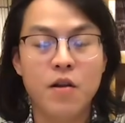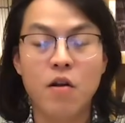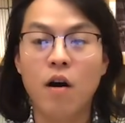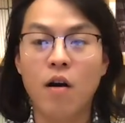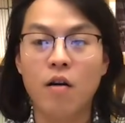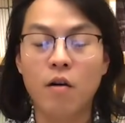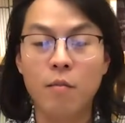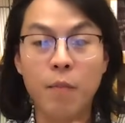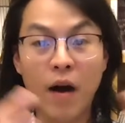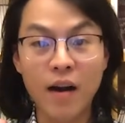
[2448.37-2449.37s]
You know, our,
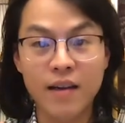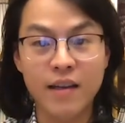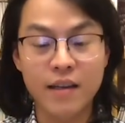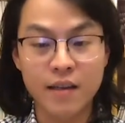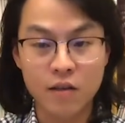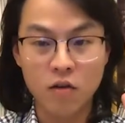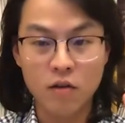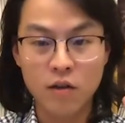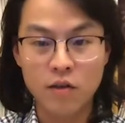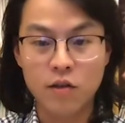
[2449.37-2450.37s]
our body is
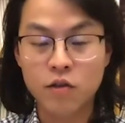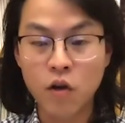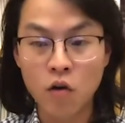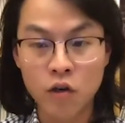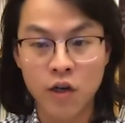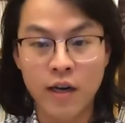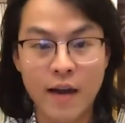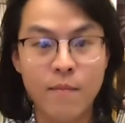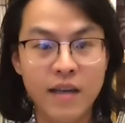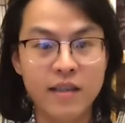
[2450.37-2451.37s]
is so
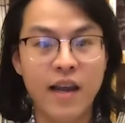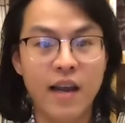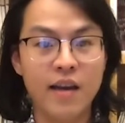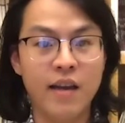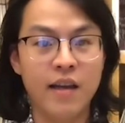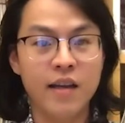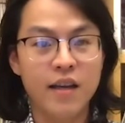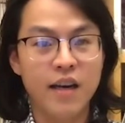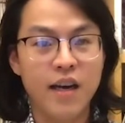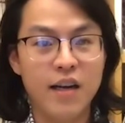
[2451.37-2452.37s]
good at maintaining
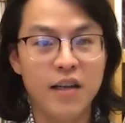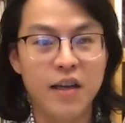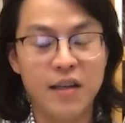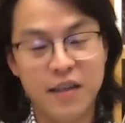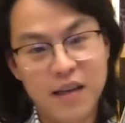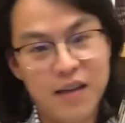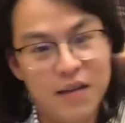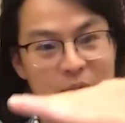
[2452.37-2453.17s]
a, a